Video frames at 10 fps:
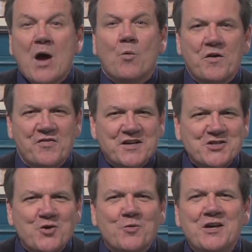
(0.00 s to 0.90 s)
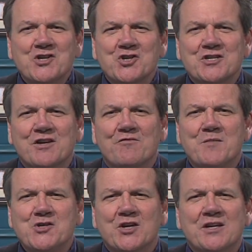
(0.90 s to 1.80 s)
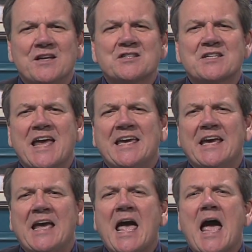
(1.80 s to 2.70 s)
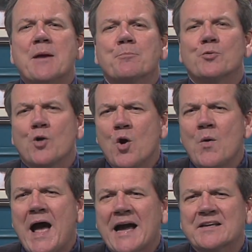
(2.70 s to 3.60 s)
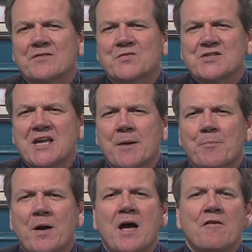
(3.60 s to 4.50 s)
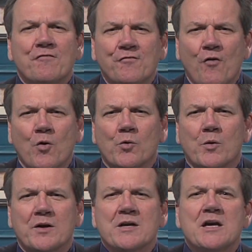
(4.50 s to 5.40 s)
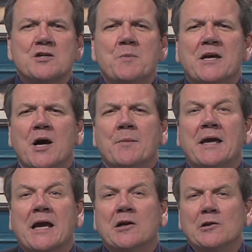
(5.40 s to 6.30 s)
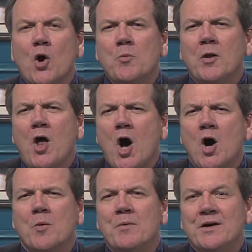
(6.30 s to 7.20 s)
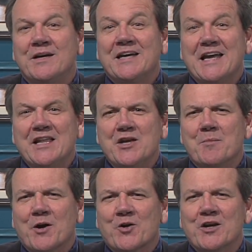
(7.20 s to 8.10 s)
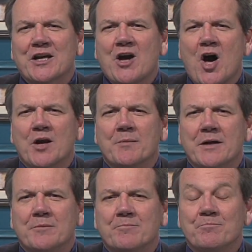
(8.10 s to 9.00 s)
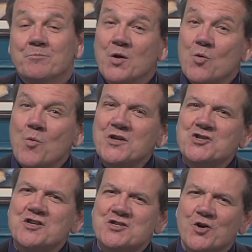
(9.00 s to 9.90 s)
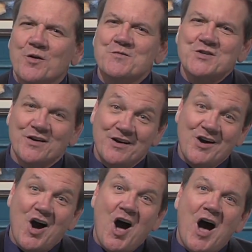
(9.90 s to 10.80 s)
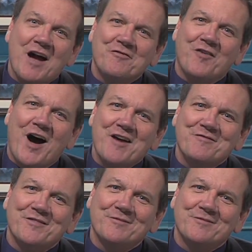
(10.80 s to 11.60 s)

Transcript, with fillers: With this new initiative, Michigan is taking a proactive step forward to becoming a global hub in the American economy, which deserves a high five.